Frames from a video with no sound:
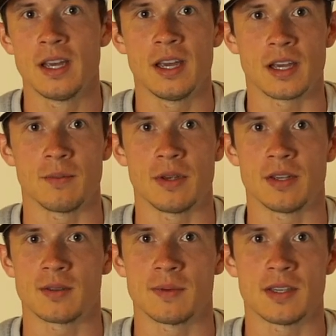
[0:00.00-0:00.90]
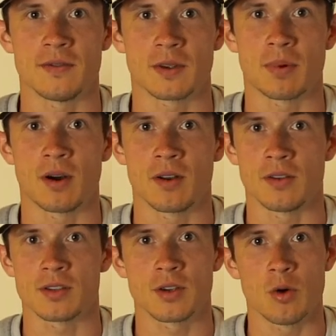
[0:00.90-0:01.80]
It could be a specific part on
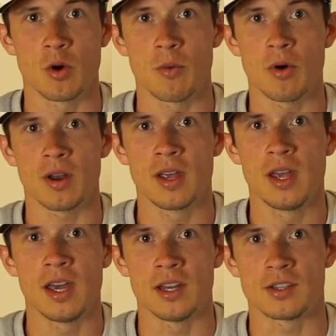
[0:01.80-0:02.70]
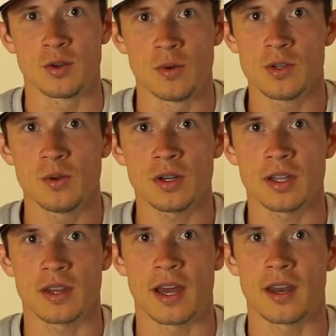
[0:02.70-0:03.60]
the scoreboard. And as soon as you look
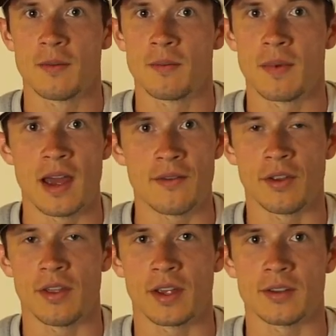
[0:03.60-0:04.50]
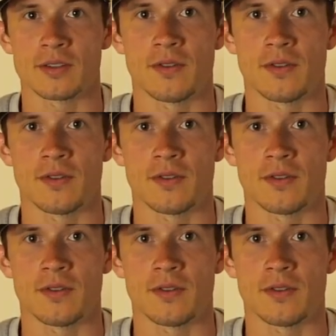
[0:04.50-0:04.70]
at that, everything else